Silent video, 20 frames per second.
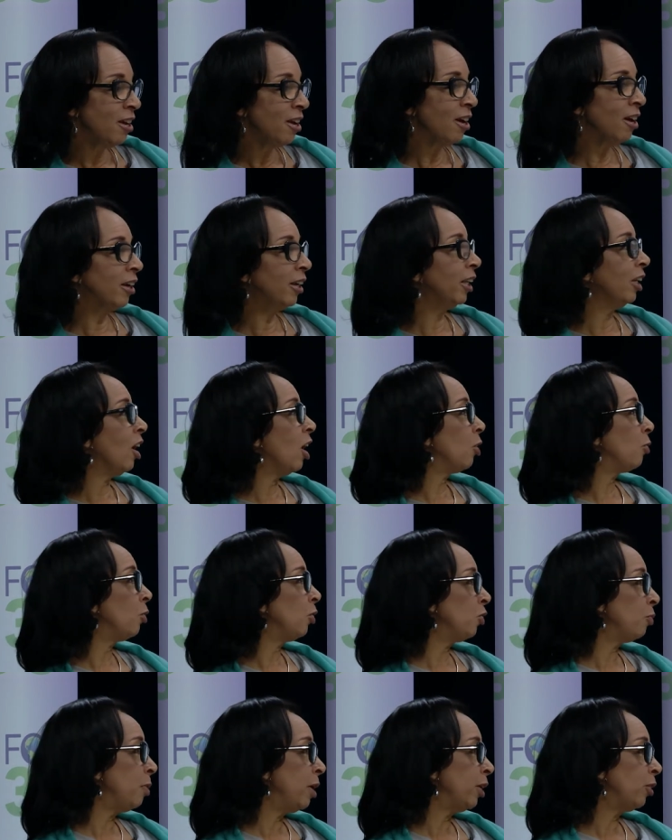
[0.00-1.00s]
uh, and
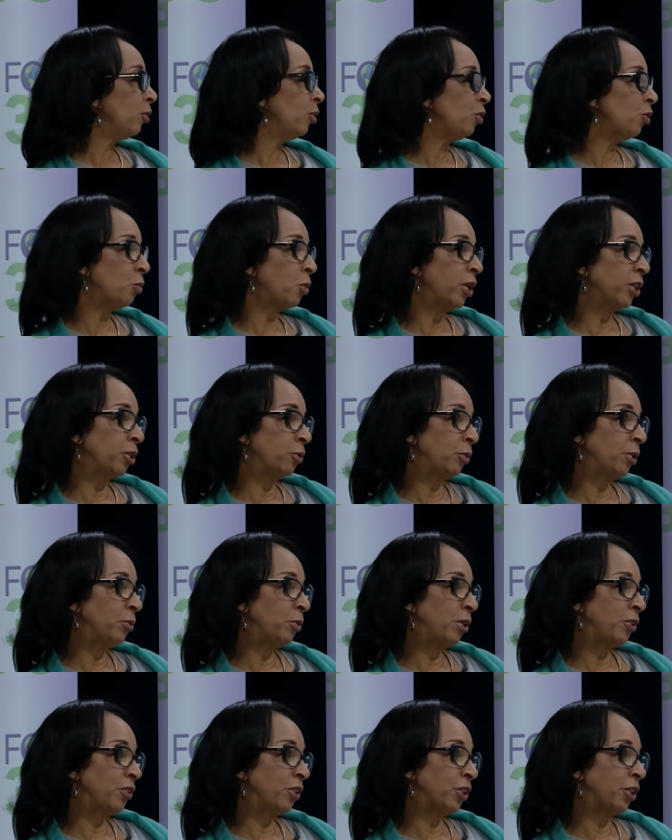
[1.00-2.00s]
Ockwell's Manor is one that we
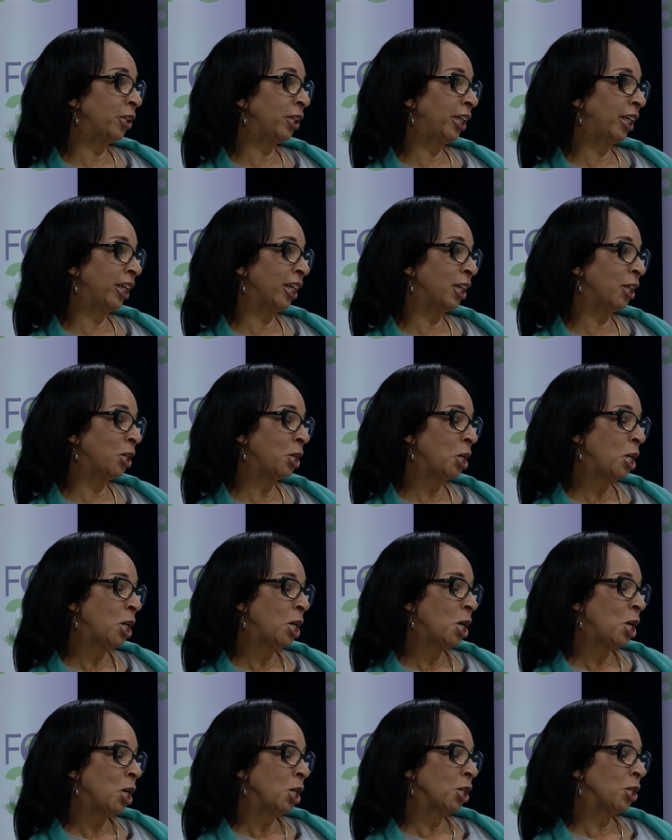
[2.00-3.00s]
recently uh,
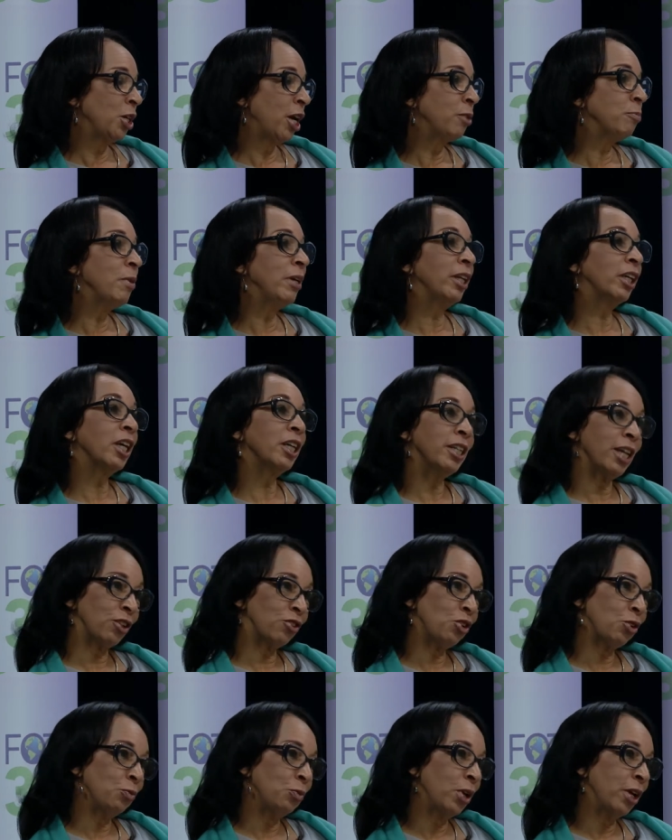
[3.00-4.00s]
made a
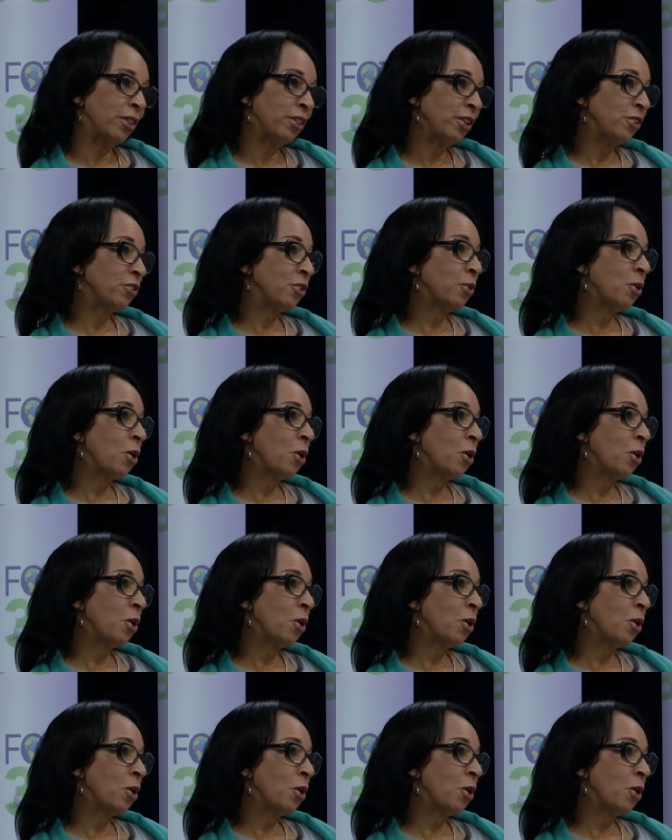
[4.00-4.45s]
connection with, and so